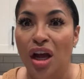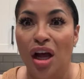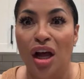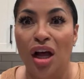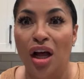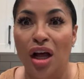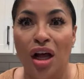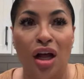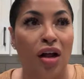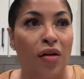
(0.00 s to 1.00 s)
uh,
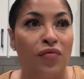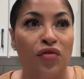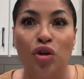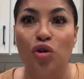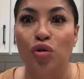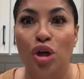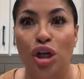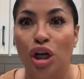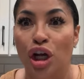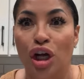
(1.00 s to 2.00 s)
uh views on the
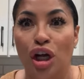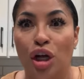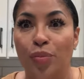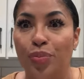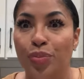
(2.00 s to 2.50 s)
um